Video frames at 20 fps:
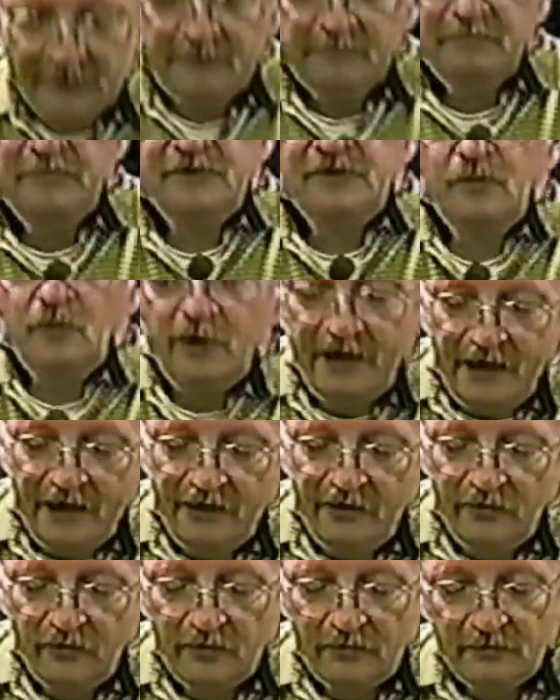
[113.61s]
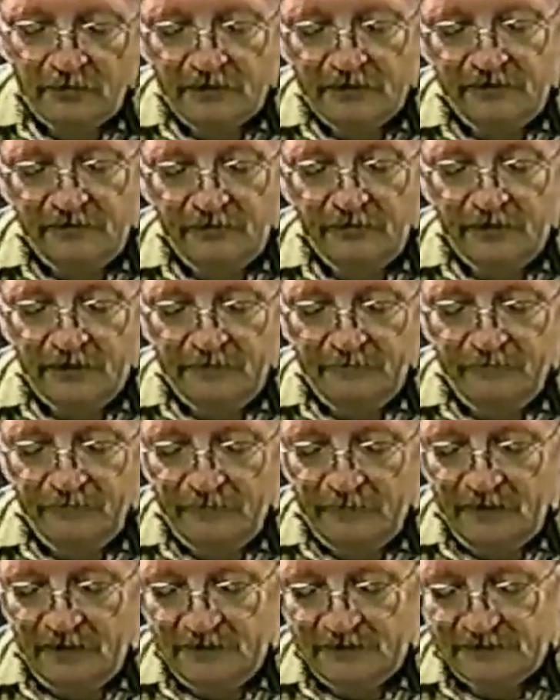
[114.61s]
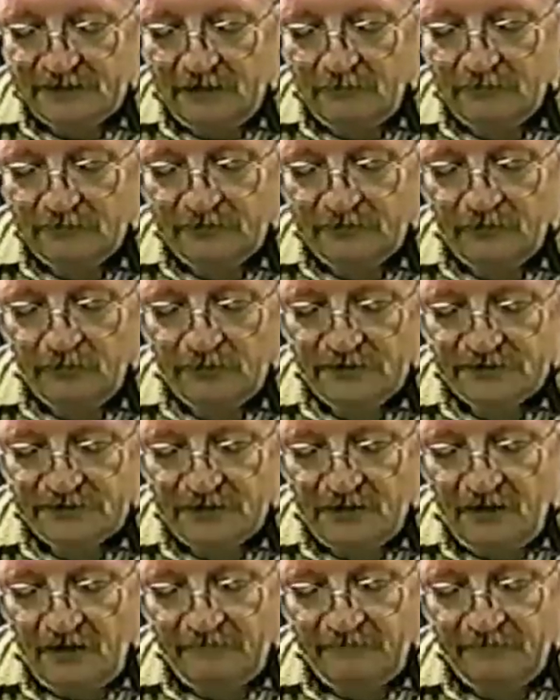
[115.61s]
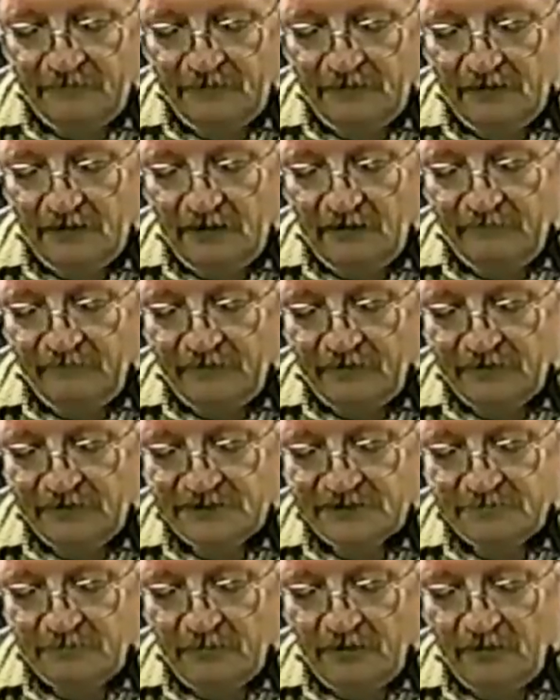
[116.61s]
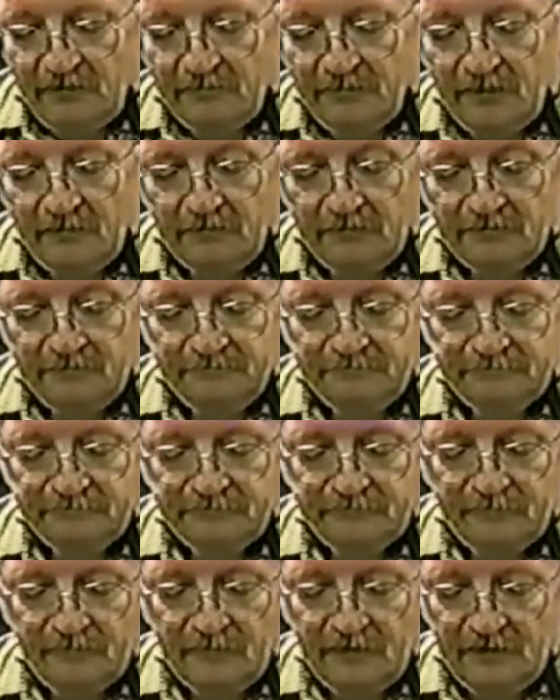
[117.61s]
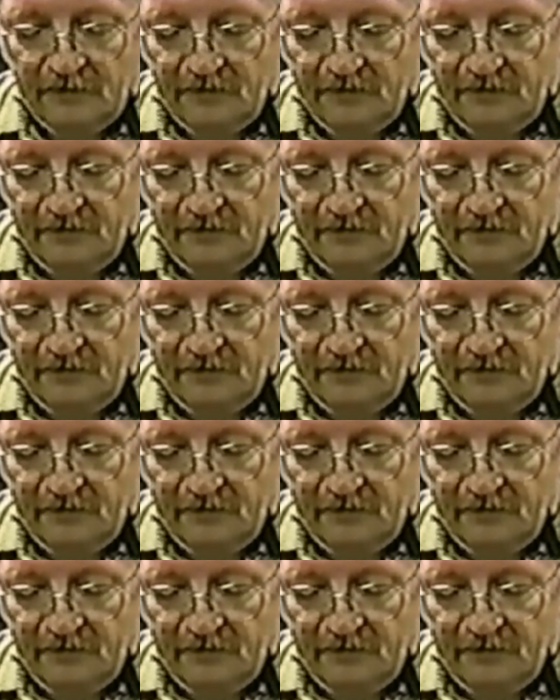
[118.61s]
very small bubble, taking the nozzle and tying it in.